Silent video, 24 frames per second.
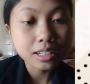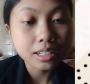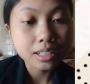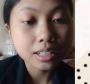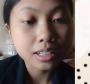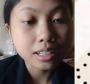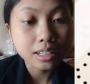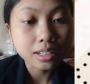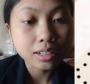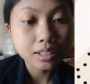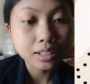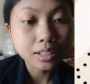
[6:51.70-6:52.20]

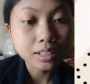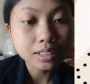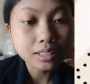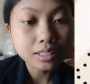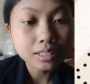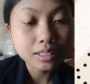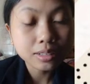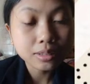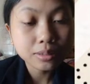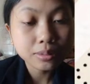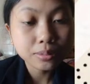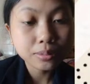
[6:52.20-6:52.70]

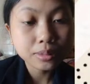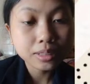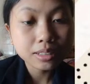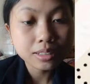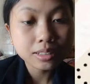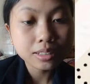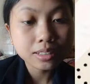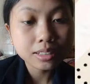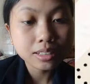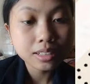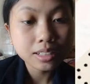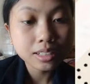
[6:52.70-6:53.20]
clause,
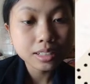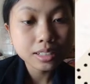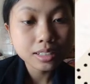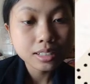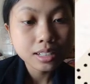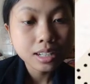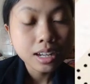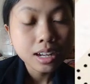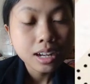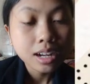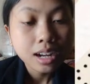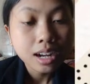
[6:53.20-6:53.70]
which is
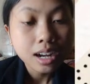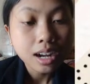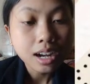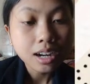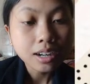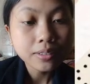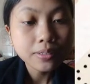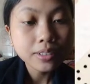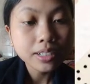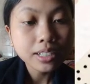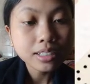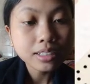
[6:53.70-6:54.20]
I
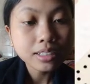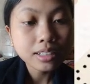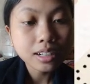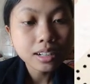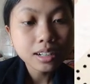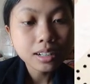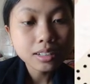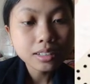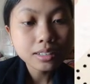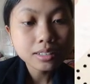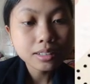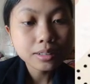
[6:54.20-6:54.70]
read
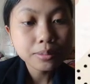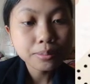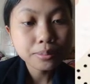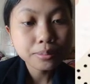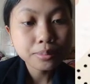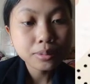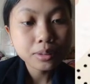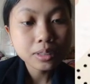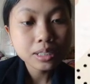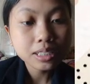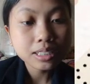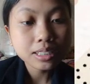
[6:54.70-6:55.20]
all the
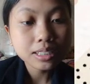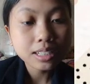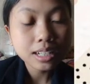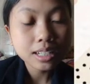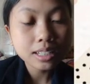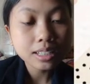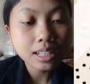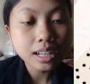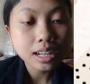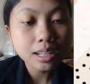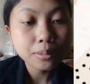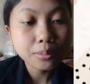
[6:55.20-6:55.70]
books
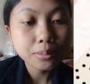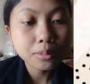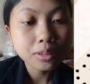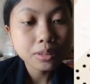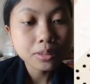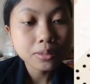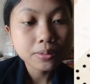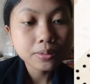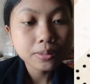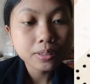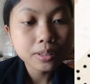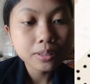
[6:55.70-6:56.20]
that I
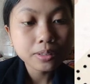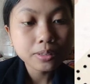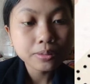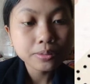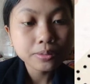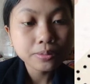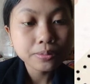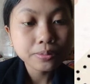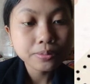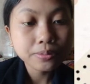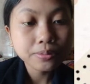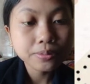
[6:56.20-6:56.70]
borrowed
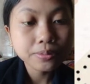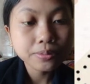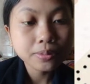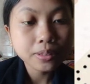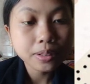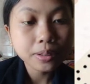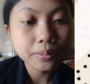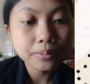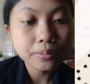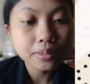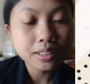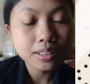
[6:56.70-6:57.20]

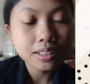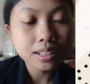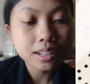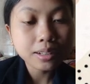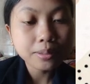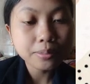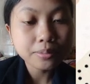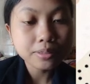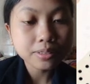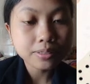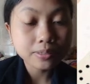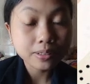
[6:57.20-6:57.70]
from the
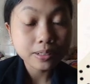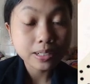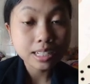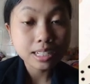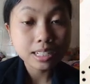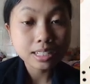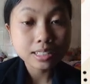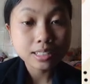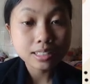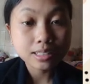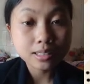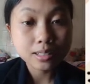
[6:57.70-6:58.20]
library.
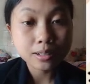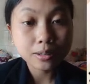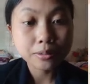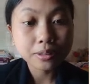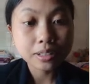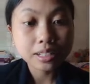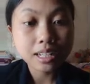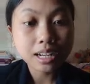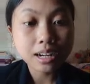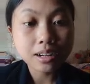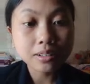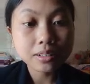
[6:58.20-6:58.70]
So
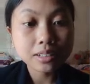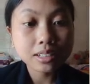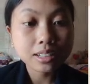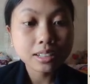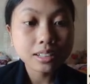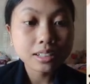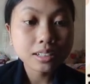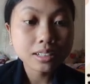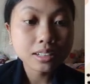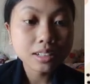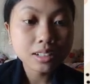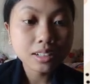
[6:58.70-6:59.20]
without the
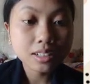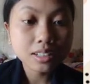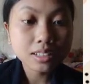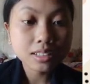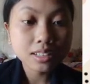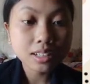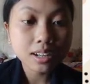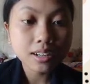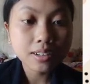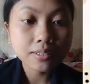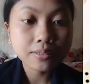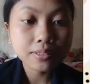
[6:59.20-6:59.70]
clause
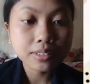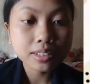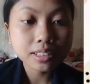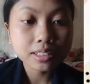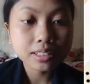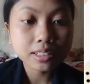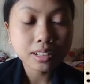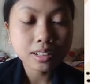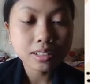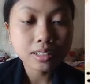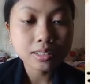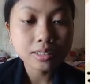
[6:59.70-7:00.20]
I read
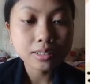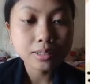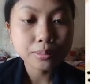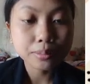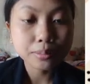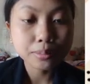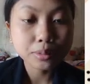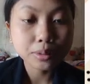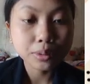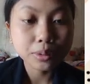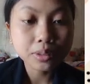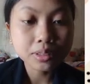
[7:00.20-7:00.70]
all the
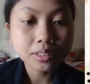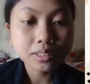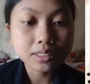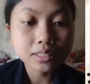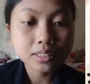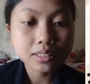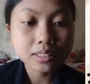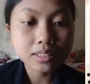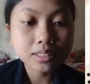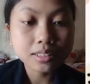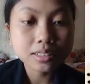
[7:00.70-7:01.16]
books, this